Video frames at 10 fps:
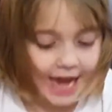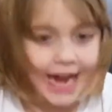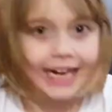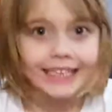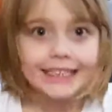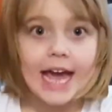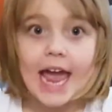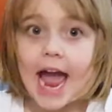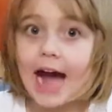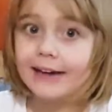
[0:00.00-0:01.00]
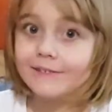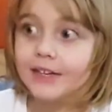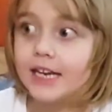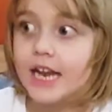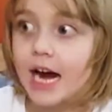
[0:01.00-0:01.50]
and they
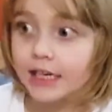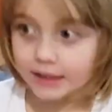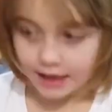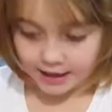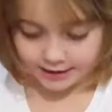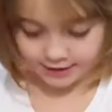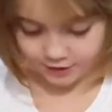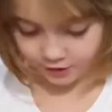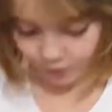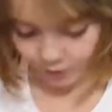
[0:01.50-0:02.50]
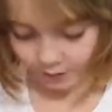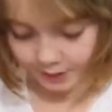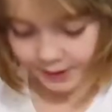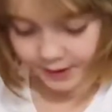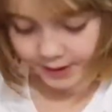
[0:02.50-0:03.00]
have not a lot in
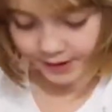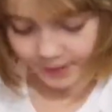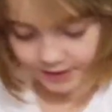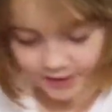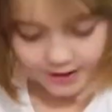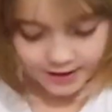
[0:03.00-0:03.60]
store. Nope.